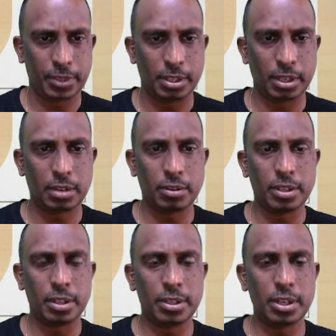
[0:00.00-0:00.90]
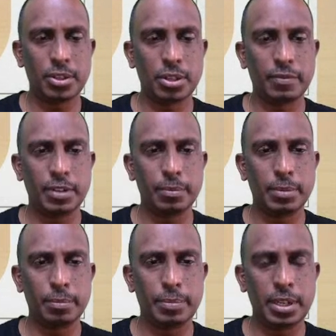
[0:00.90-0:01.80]
because it is rich in
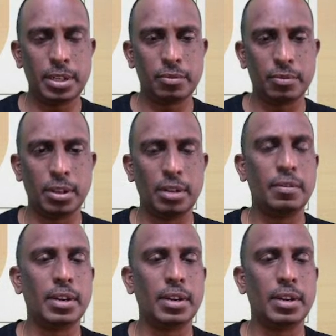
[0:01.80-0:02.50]
vitamin B12.